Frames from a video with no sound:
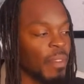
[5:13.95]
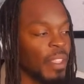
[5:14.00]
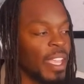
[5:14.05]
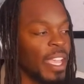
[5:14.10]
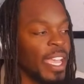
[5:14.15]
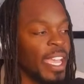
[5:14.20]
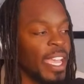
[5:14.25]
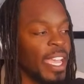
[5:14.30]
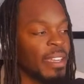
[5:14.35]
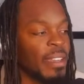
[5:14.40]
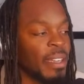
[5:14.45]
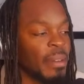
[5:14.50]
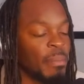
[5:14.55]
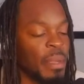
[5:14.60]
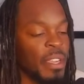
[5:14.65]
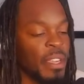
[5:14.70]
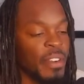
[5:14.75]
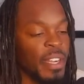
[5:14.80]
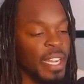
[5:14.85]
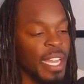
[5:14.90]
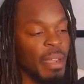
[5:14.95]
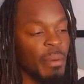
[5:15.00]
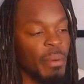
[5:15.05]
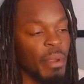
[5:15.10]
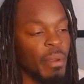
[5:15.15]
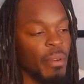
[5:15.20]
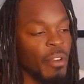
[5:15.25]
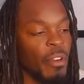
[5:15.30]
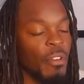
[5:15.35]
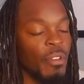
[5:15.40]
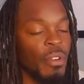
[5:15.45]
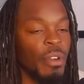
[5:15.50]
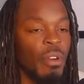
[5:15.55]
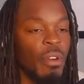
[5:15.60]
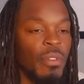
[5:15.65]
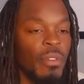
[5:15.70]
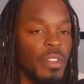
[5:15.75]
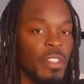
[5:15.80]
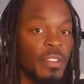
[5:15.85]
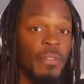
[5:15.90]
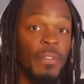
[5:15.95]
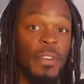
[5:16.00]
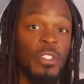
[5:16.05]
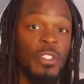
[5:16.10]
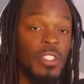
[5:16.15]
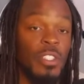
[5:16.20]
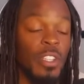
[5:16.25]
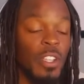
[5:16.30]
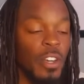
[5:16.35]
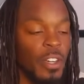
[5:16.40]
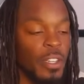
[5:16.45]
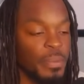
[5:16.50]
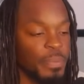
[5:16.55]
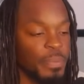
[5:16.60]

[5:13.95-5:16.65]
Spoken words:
And Amir and I, we were going over the first law.